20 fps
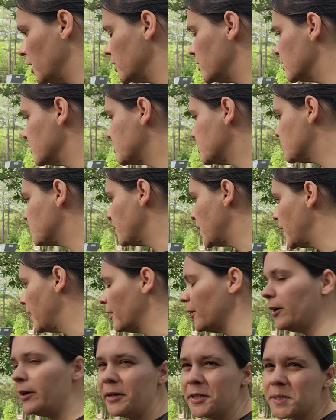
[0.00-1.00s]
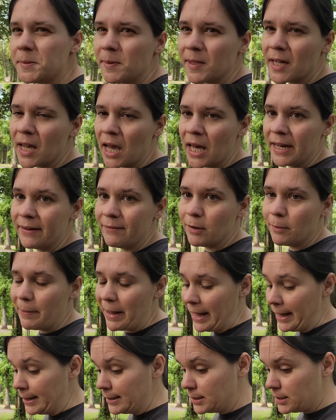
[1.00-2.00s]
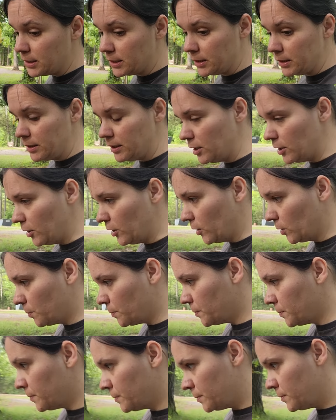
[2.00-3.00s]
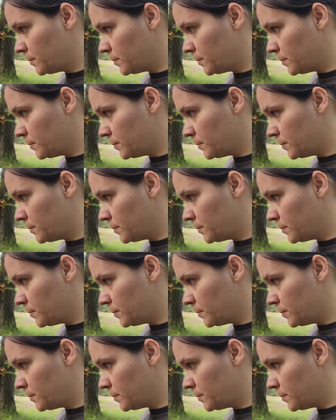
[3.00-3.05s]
Yeah, this area has been kind of abandoned, you know.